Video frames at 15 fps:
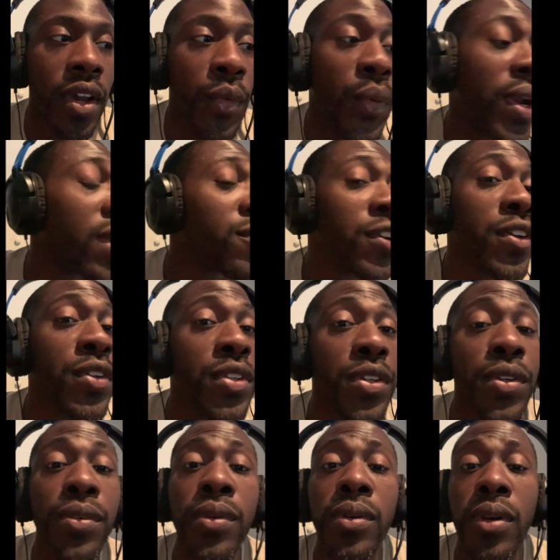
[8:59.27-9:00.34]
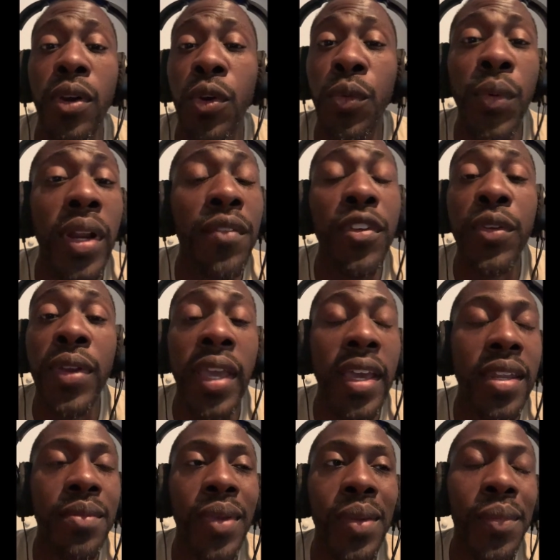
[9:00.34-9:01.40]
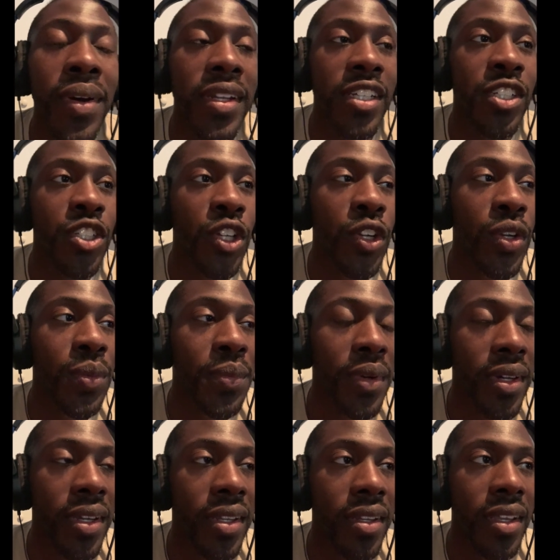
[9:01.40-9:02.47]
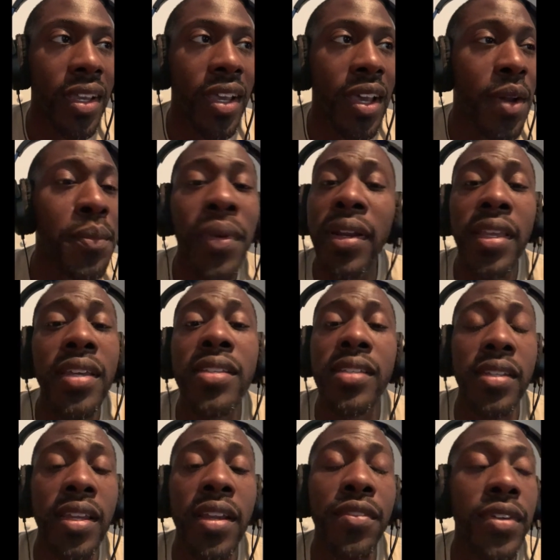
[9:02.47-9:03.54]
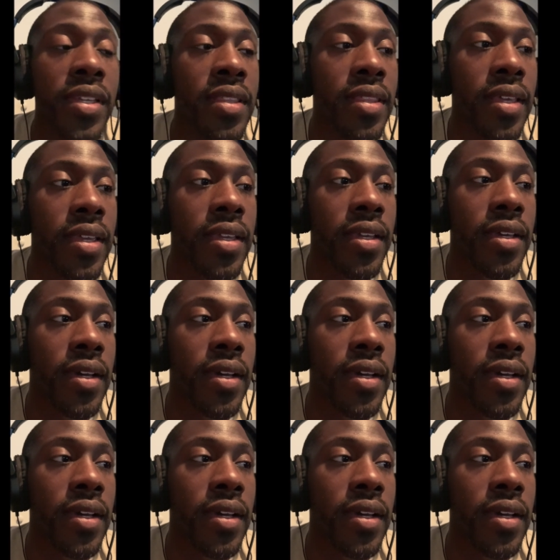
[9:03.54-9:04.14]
whatever you do or whatever you can to make money, sure, but money isn't everything.